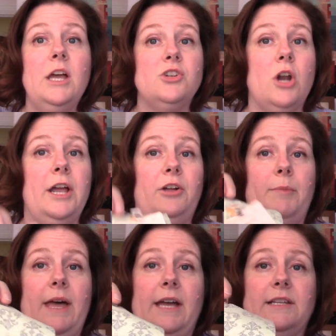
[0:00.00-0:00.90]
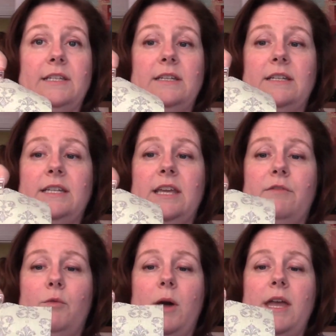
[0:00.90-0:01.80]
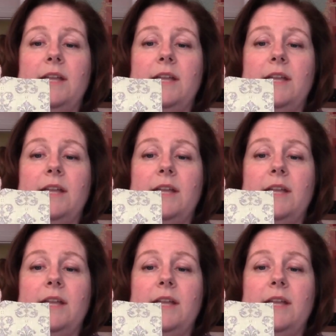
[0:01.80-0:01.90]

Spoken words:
triangle bags to give away.